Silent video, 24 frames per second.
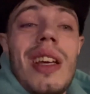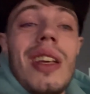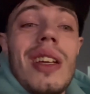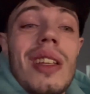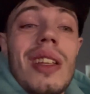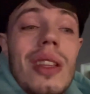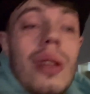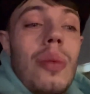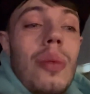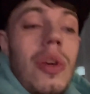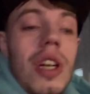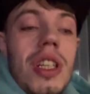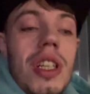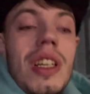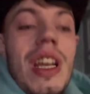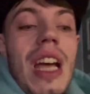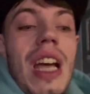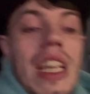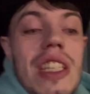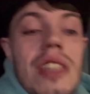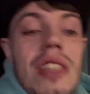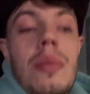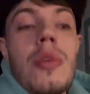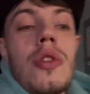the one guy
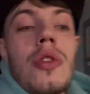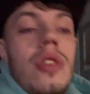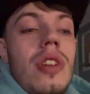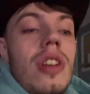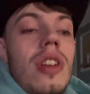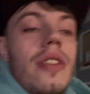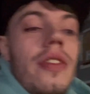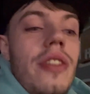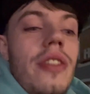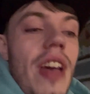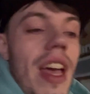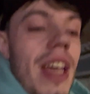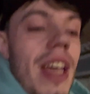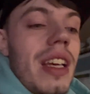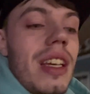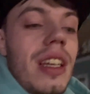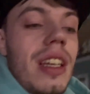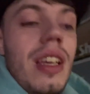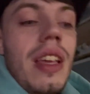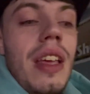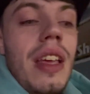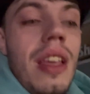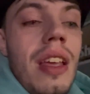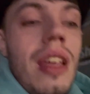smoking a fag
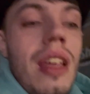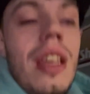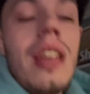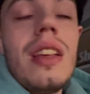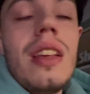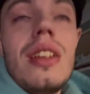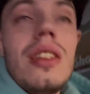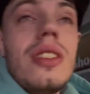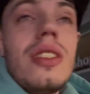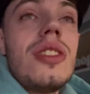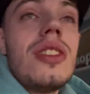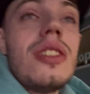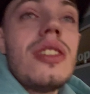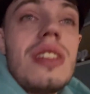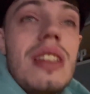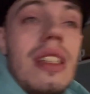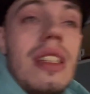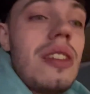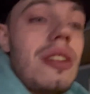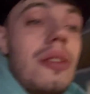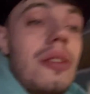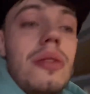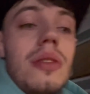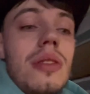just
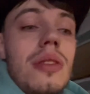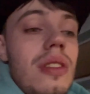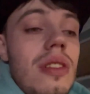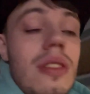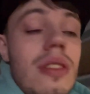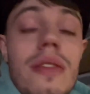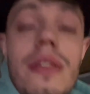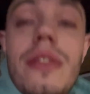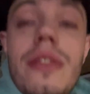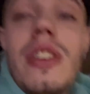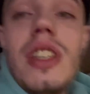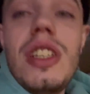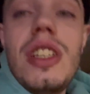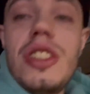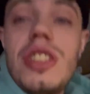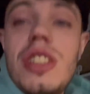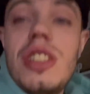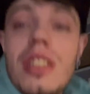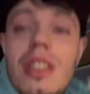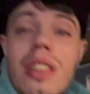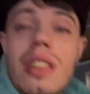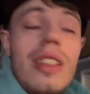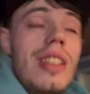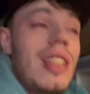as I was
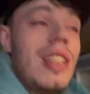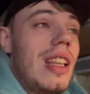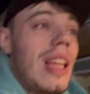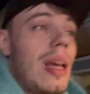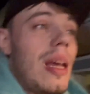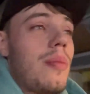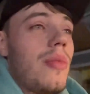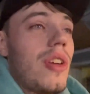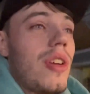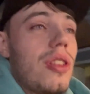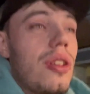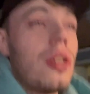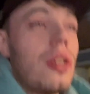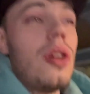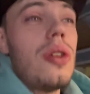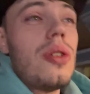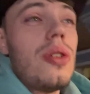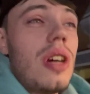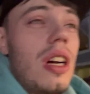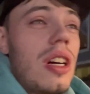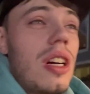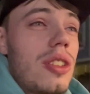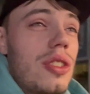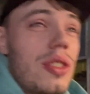finishing the lap around the
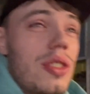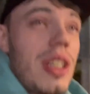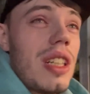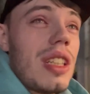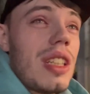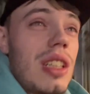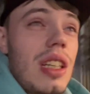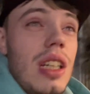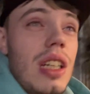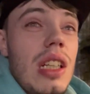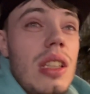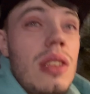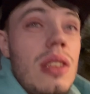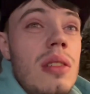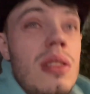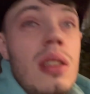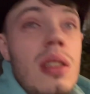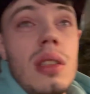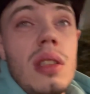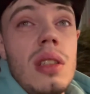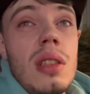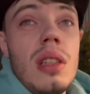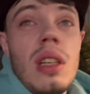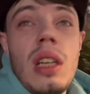go-kart track, and
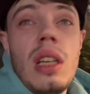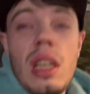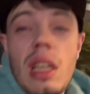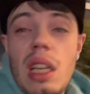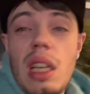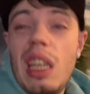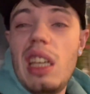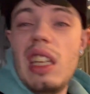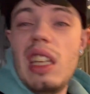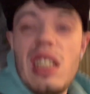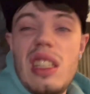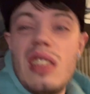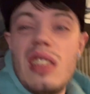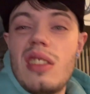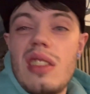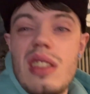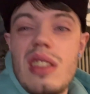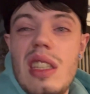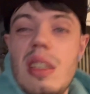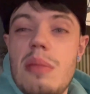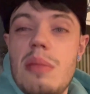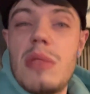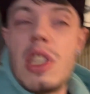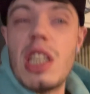he didn't
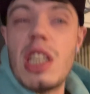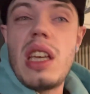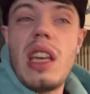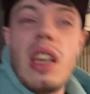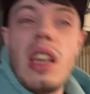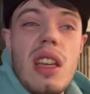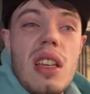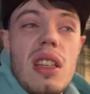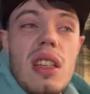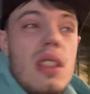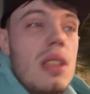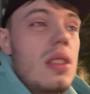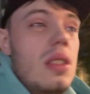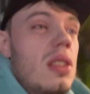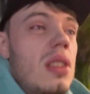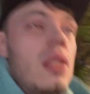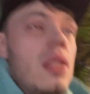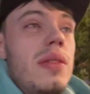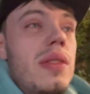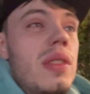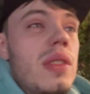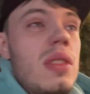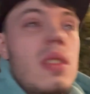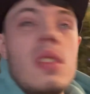seem to care. He didn't
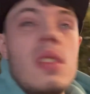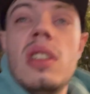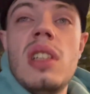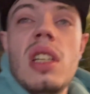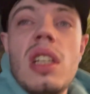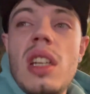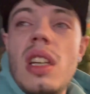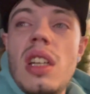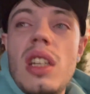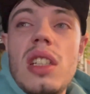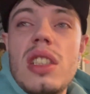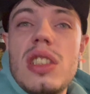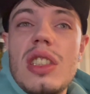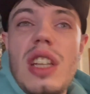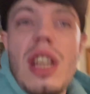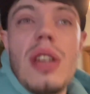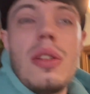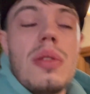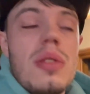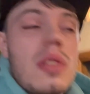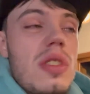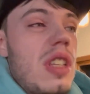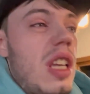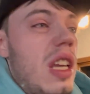even shout
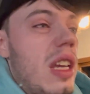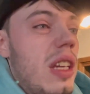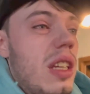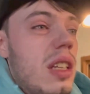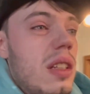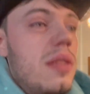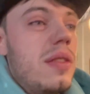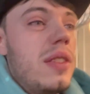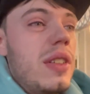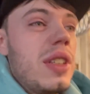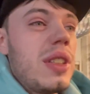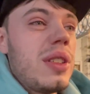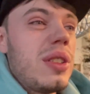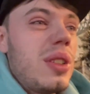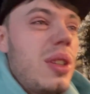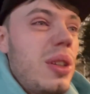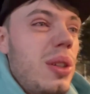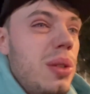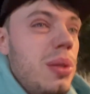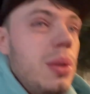or say anything. So,